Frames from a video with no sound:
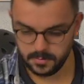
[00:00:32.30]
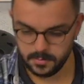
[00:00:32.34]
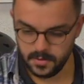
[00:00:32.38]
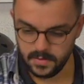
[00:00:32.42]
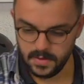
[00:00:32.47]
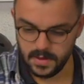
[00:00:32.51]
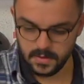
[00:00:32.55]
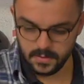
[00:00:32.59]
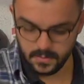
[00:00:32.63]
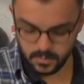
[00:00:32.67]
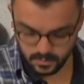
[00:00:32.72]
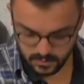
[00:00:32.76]
Put
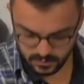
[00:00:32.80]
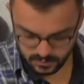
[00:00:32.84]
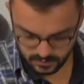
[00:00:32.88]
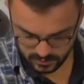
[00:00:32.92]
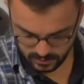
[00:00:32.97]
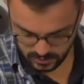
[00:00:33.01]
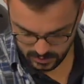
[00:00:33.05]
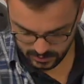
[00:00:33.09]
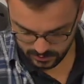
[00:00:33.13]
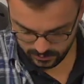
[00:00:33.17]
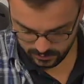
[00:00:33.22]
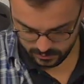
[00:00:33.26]
that to one
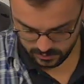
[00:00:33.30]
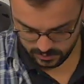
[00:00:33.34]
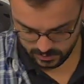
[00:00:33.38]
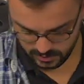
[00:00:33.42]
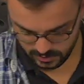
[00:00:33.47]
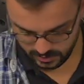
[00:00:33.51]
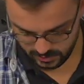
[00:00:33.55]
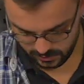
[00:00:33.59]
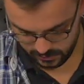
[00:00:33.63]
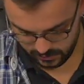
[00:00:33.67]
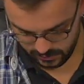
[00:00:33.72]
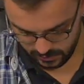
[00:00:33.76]
side
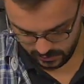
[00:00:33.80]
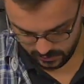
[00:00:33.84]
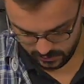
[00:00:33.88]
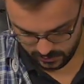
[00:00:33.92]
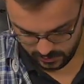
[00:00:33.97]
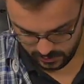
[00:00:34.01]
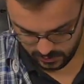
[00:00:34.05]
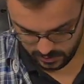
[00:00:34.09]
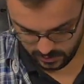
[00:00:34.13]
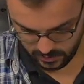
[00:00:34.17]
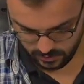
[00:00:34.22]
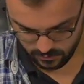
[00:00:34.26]
and take
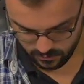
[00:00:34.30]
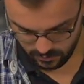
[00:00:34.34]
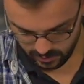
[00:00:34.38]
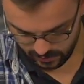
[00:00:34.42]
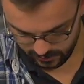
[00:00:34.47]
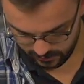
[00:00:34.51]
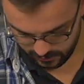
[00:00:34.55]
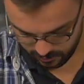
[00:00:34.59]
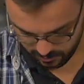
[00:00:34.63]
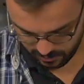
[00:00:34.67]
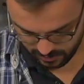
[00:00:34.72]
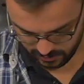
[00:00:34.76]
the
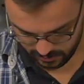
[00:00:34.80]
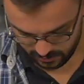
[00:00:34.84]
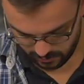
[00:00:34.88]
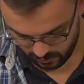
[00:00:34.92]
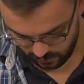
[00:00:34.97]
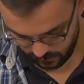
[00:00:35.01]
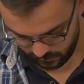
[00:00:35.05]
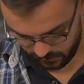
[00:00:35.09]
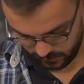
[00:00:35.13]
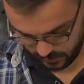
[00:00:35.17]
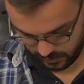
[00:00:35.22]
riser pad off